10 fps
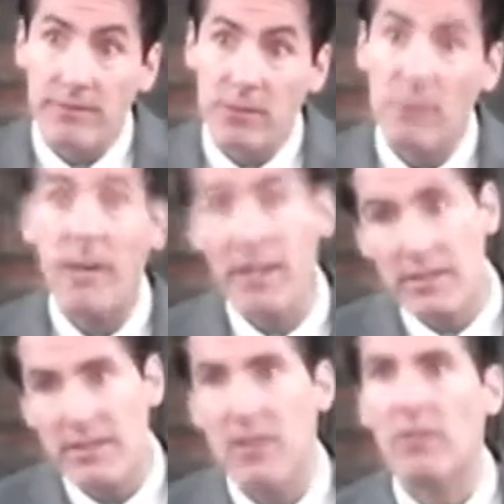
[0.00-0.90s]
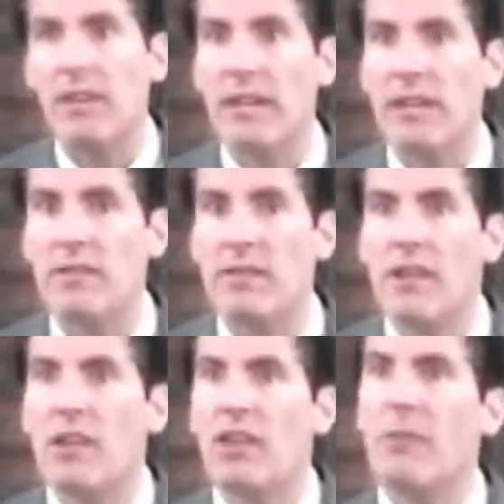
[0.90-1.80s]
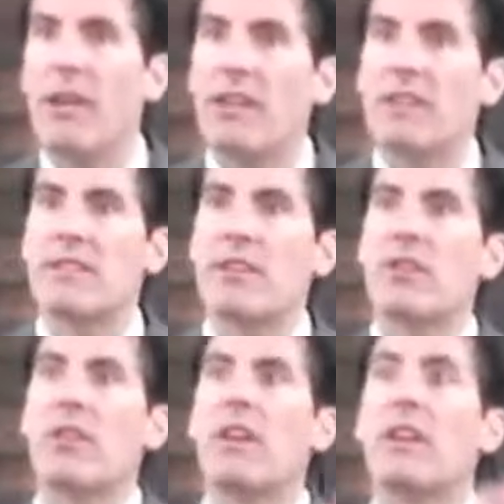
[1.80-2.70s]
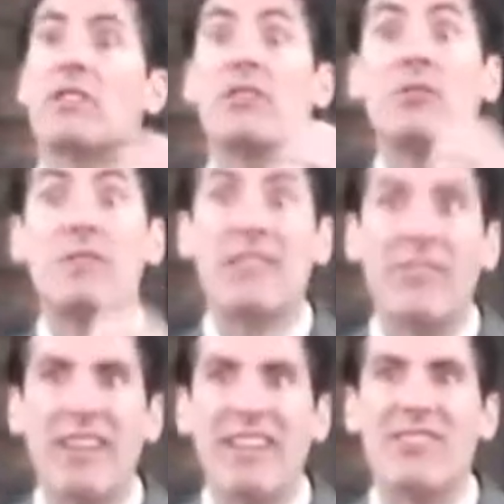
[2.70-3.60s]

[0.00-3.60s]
You might consider leads. You might consider exclusivity.